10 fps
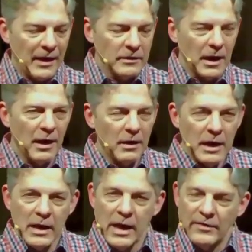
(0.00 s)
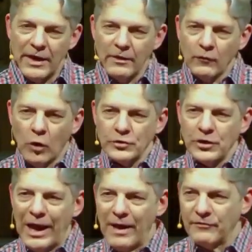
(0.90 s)
And, uh, and then,
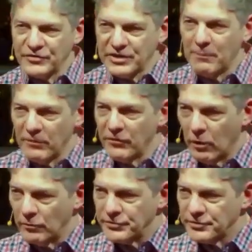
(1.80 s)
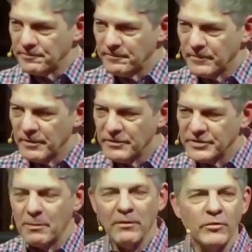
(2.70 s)
of course, you have some of those.
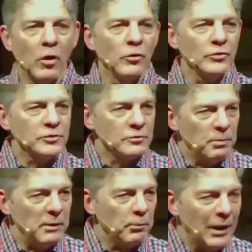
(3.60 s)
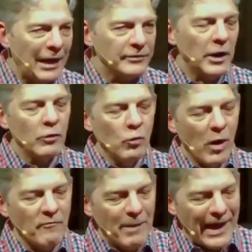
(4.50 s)
Some of those people out
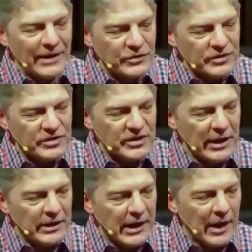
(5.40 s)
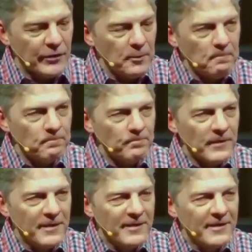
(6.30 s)
there who have managed to stay
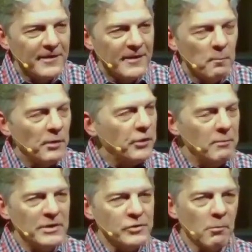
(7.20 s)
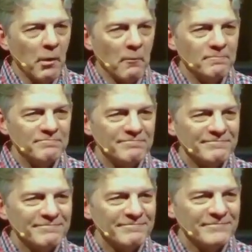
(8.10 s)
together, but they're miserable.